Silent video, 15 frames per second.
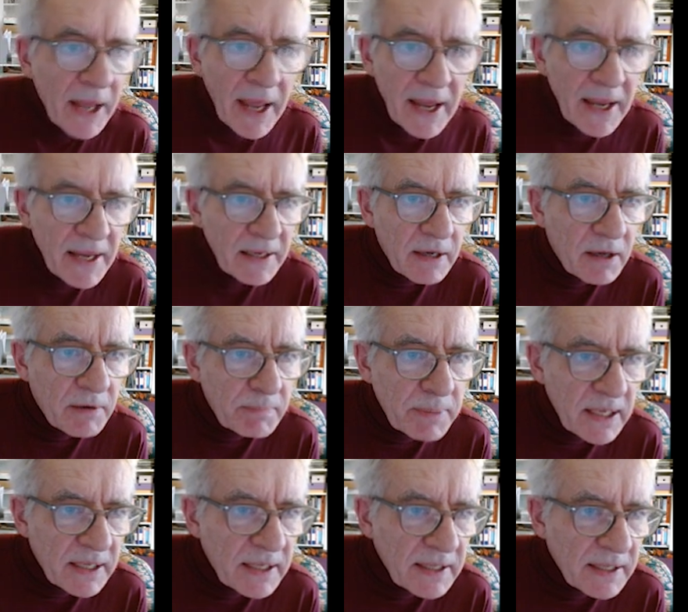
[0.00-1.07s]
A and
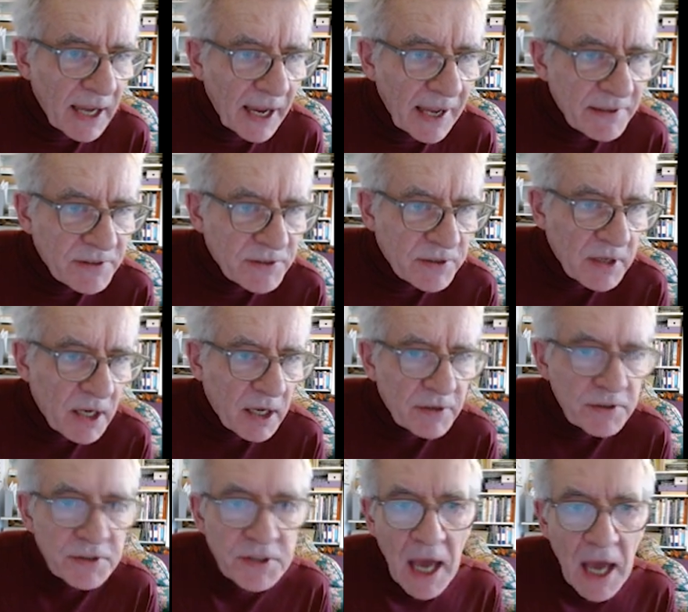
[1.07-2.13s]
B at the
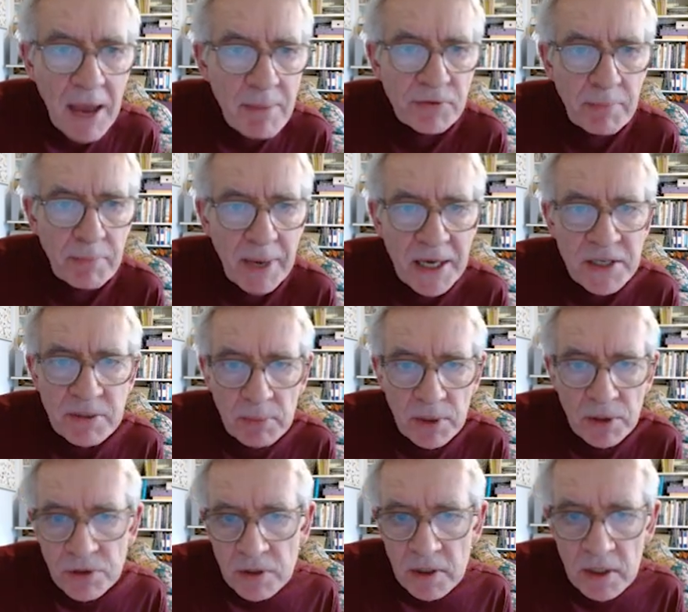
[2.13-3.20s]
time of the measurement.